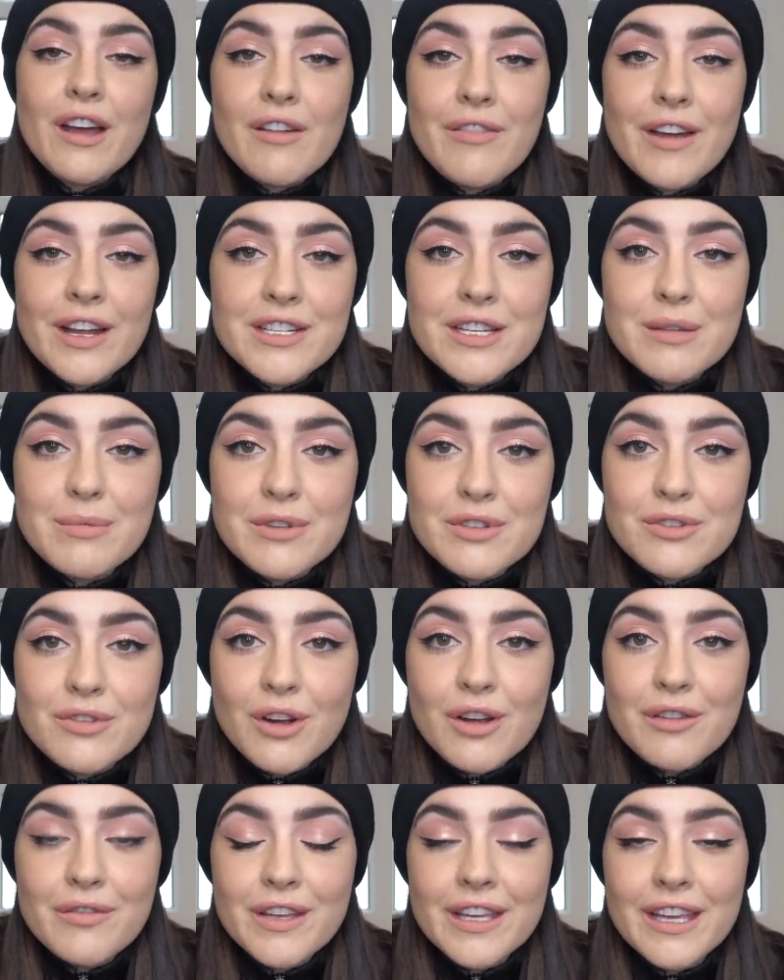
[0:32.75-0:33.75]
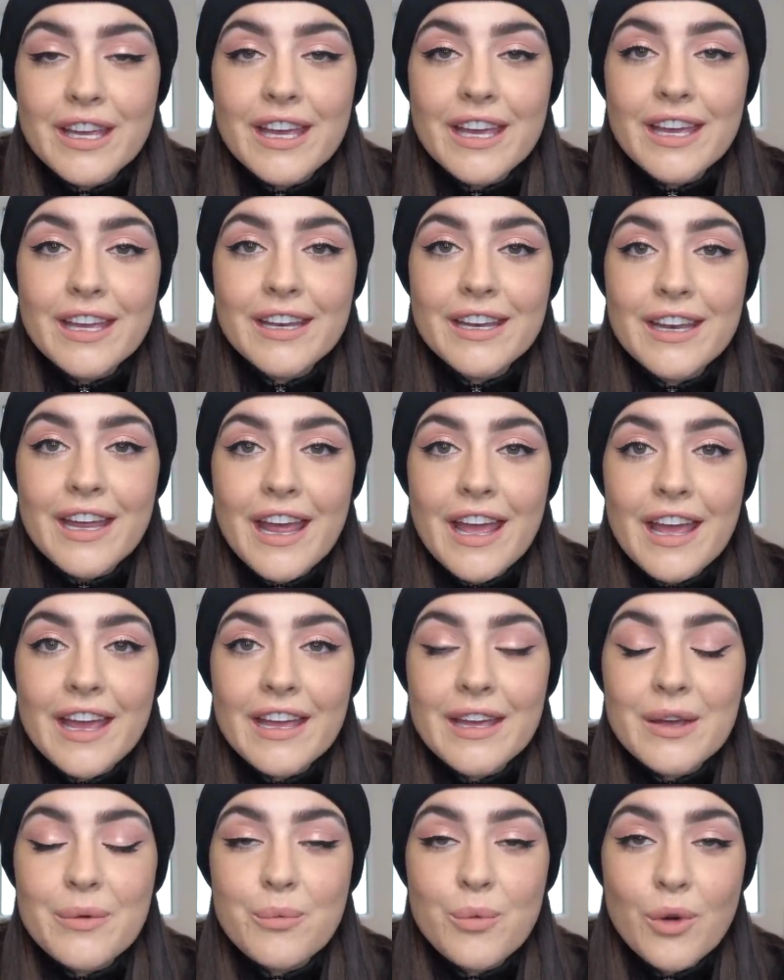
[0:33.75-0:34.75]
I've actually been driving in
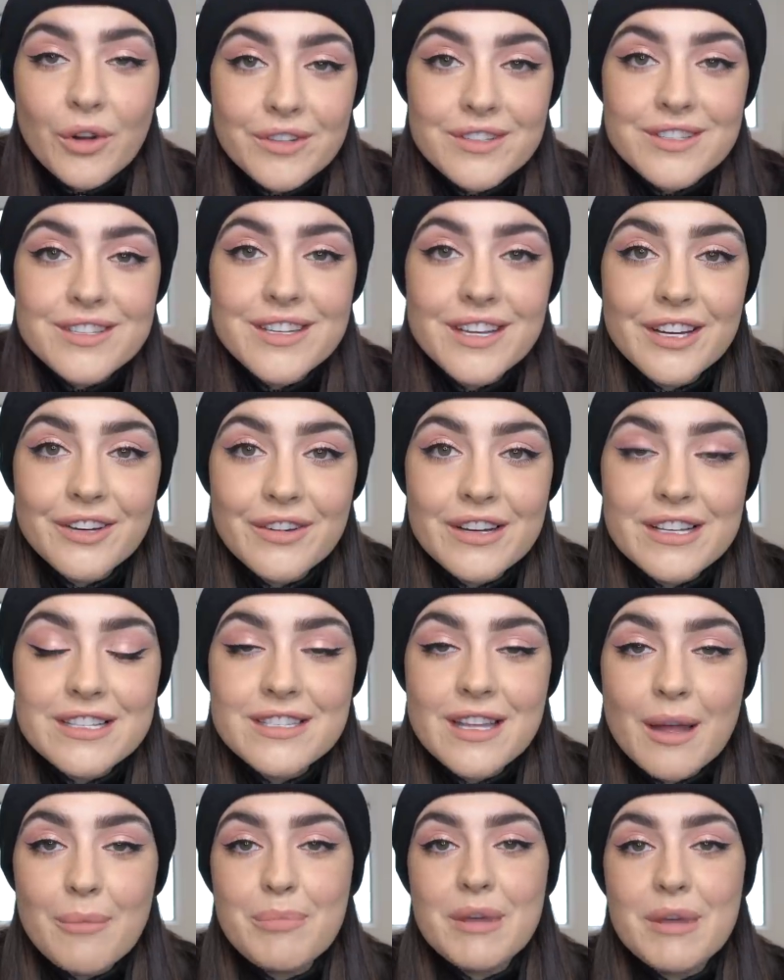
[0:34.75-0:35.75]
a 1 Series that